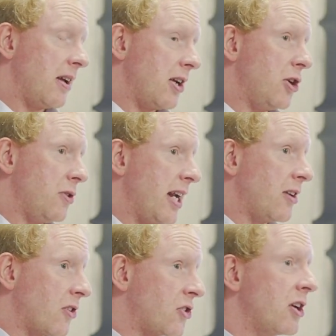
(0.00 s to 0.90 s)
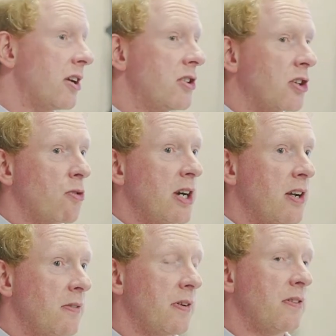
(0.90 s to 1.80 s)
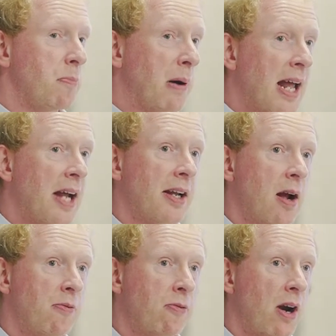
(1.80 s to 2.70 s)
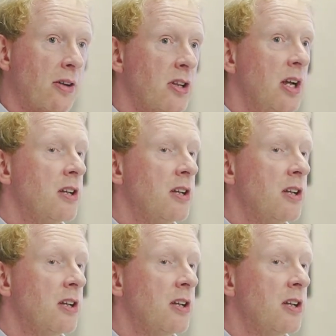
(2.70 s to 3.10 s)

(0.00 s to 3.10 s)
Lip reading: you need a certain degree of planning up front.